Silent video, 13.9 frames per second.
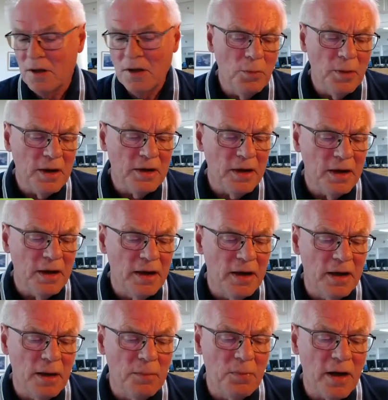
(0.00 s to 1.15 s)
we make
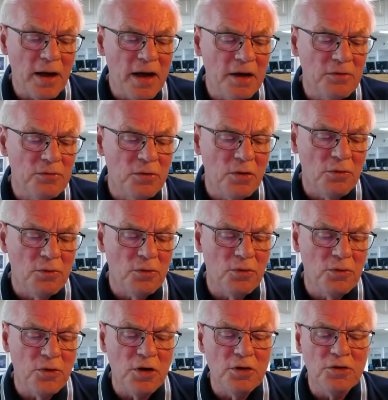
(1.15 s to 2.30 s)
apply for
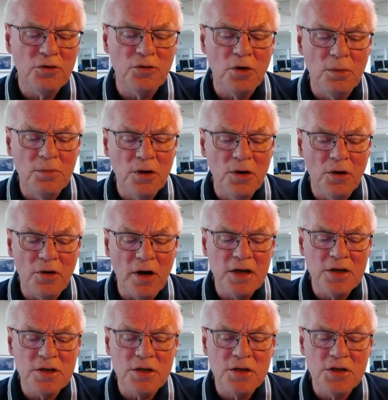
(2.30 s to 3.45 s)
funds from the
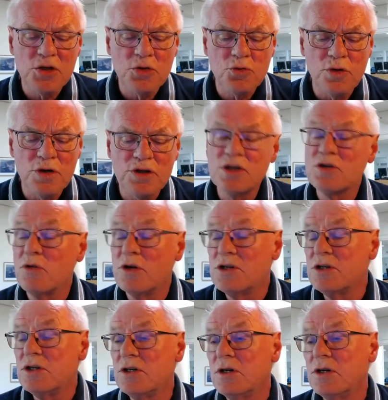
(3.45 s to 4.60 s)
Horizons
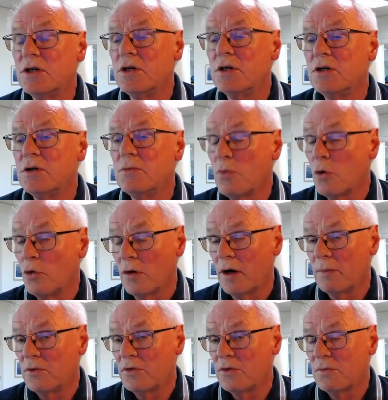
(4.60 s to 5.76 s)
2020
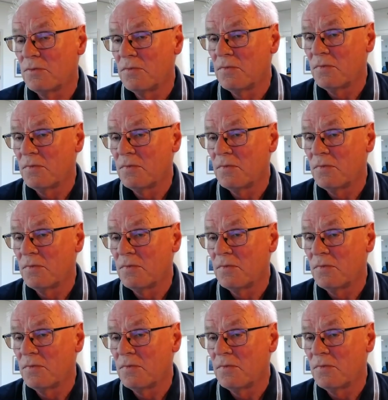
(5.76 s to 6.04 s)
programs.